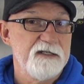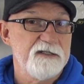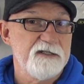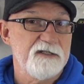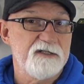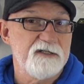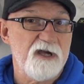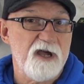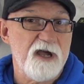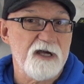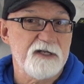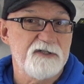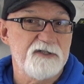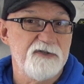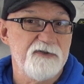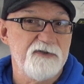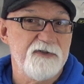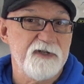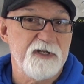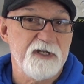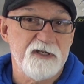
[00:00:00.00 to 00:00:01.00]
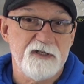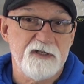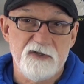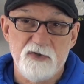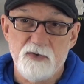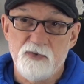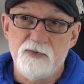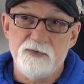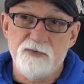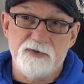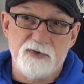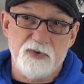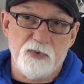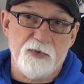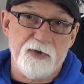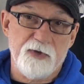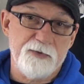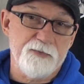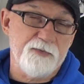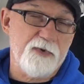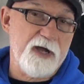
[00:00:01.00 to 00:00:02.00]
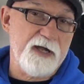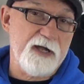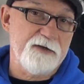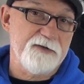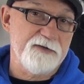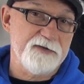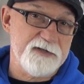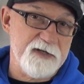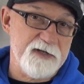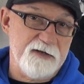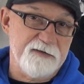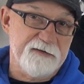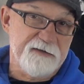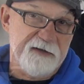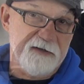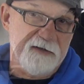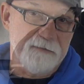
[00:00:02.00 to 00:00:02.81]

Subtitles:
to talk to the new touring riders out there.